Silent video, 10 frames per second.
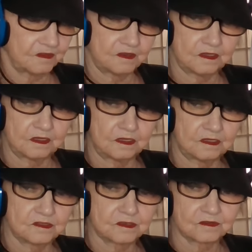
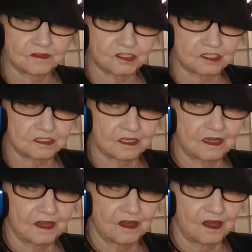the
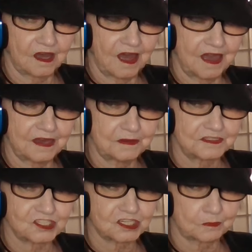uh,
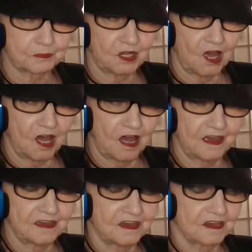a
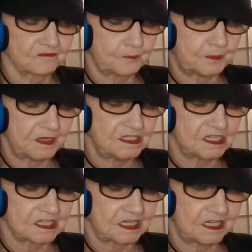supply of P.
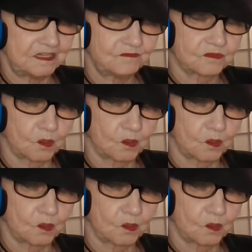Diddy.